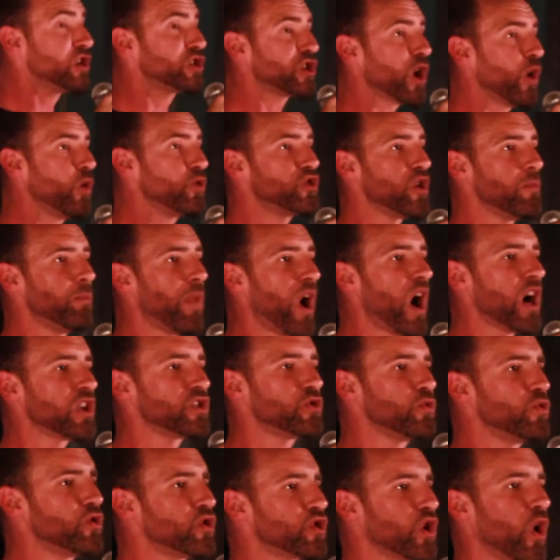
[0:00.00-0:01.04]
Soldier bards
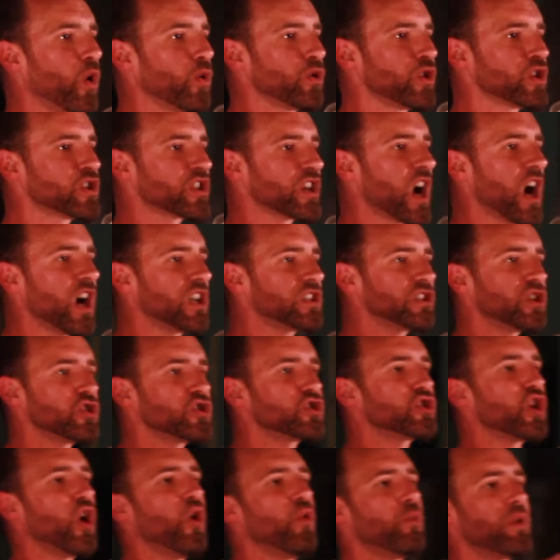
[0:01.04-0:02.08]
who shoulder scars to
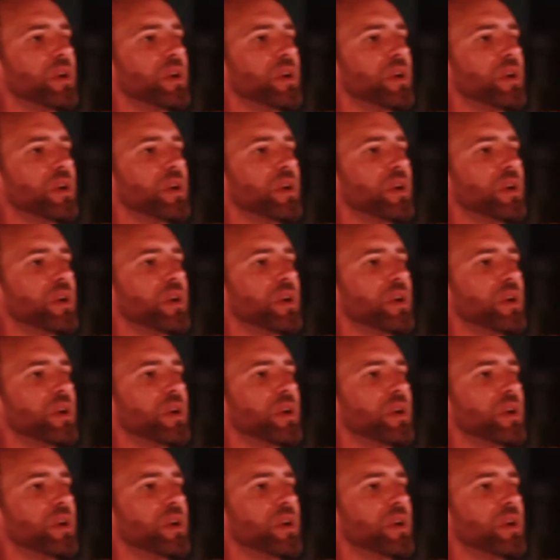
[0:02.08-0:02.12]
show